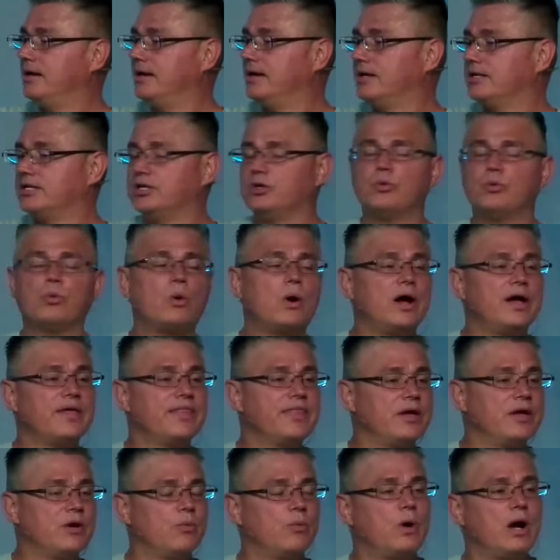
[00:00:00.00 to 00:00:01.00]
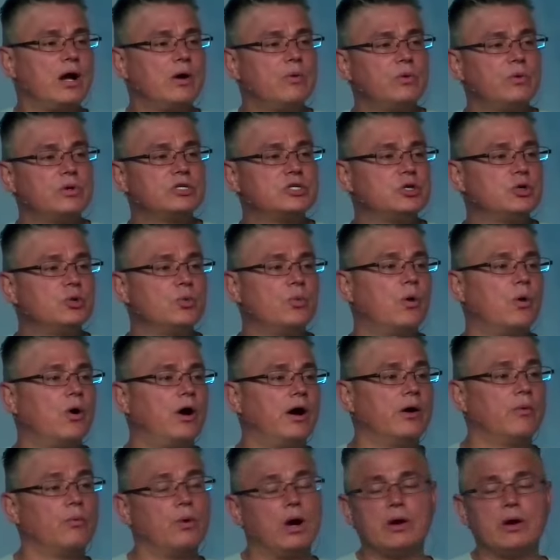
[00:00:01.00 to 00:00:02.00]
You know why they, why would you
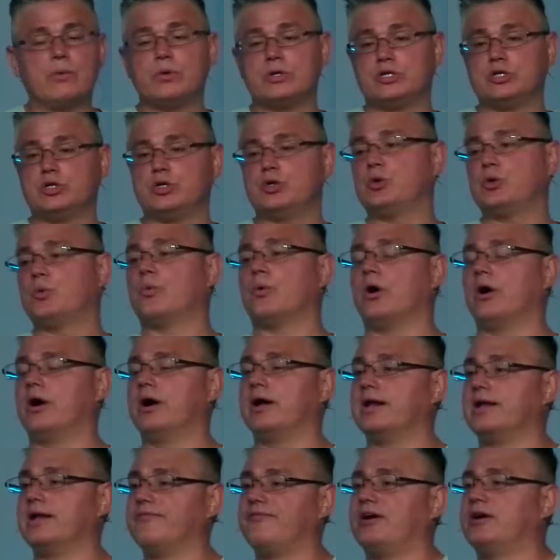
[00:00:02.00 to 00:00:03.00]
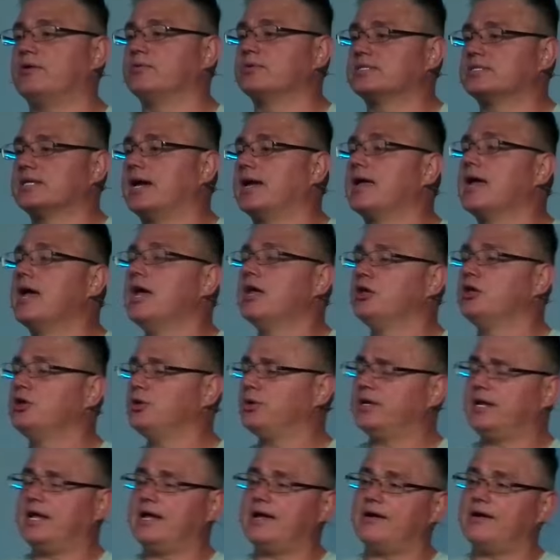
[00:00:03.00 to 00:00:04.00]
want, why would you want, if I was like, you
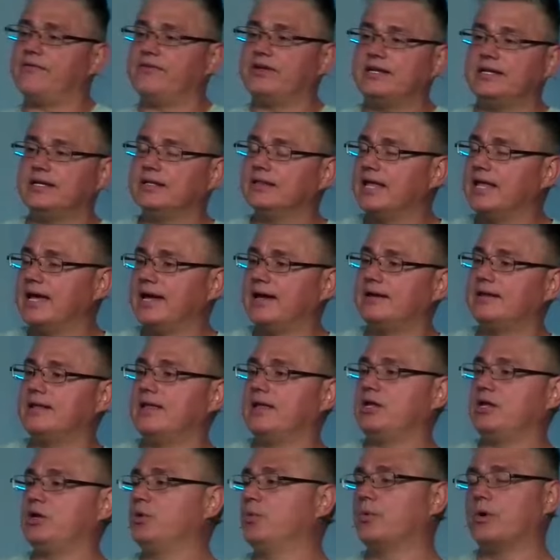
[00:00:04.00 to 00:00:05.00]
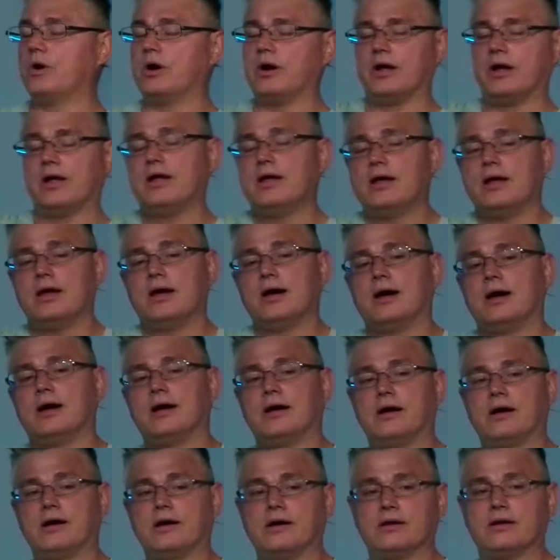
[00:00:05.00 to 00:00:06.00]
can have any land that you want,
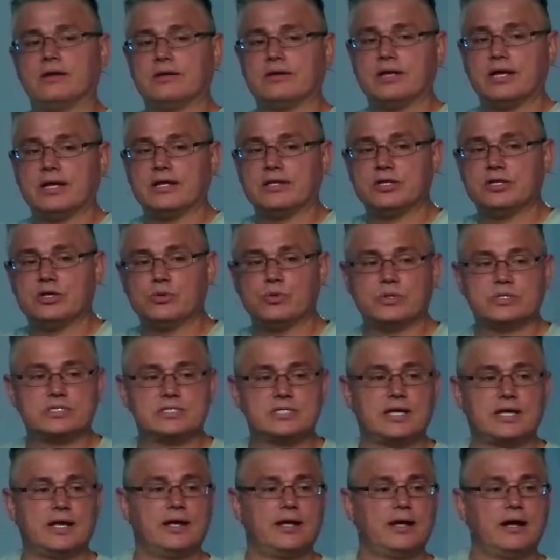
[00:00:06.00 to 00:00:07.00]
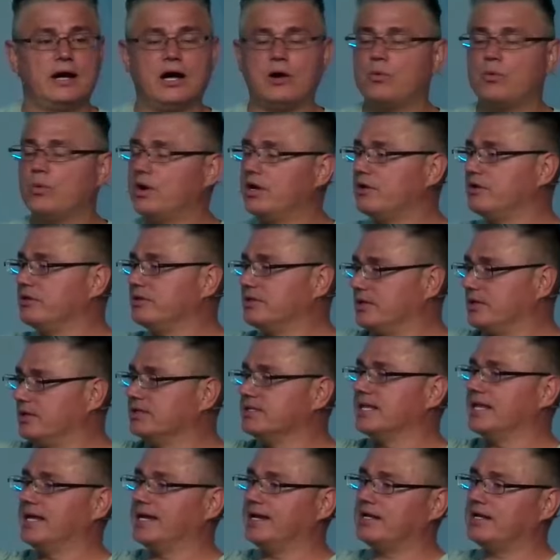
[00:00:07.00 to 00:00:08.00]
uh, and you would say, I want the
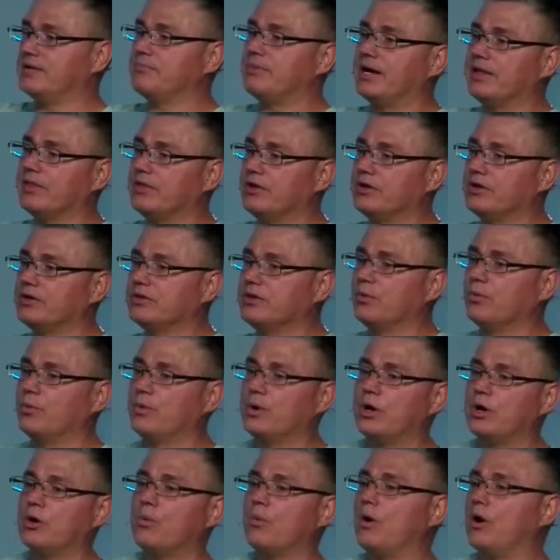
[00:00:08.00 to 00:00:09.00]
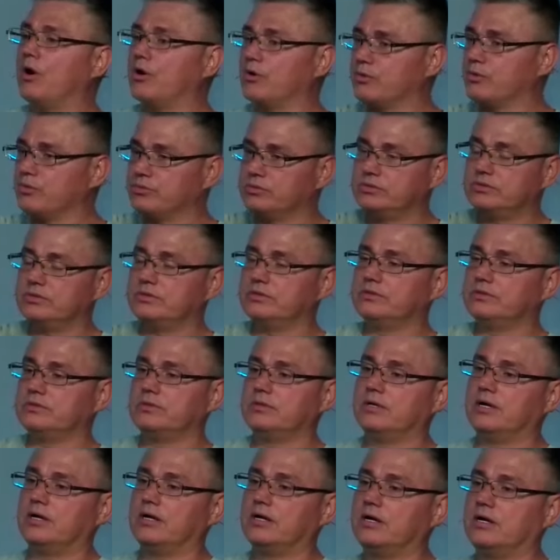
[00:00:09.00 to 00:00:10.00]
land by the, the well watered
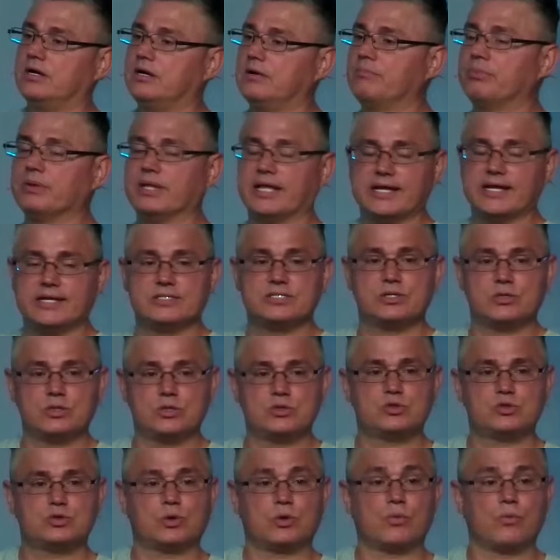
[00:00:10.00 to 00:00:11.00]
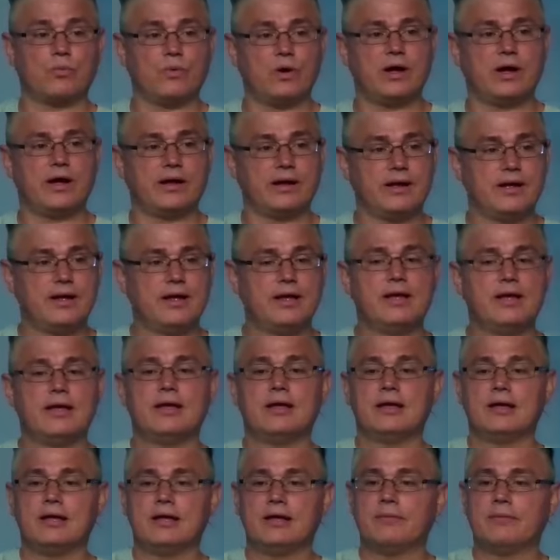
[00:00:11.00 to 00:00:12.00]
uh, plains of the Jordan. Why?
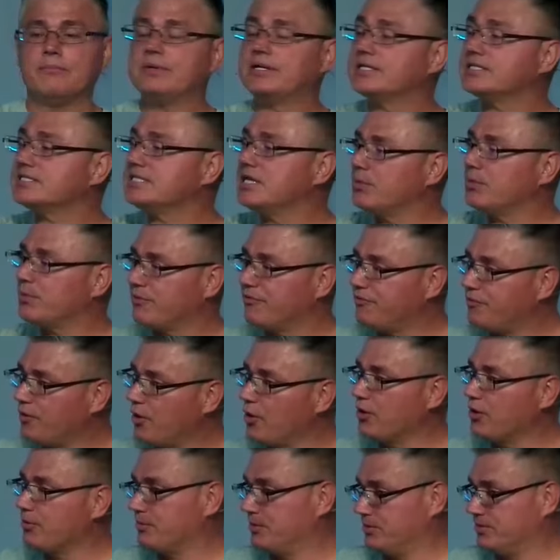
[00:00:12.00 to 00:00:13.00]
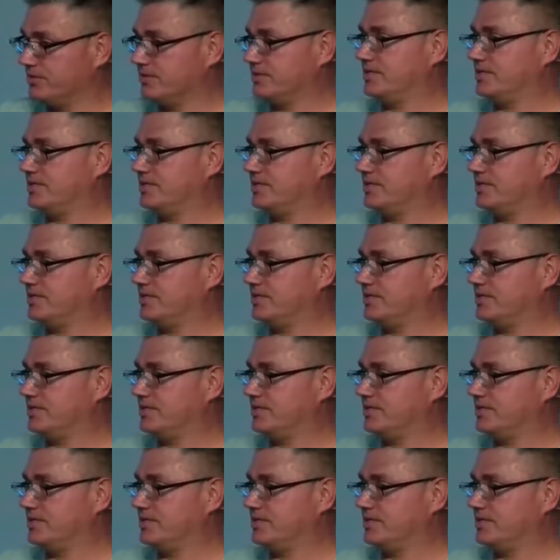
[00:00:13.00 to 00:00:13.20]
Because they were farmers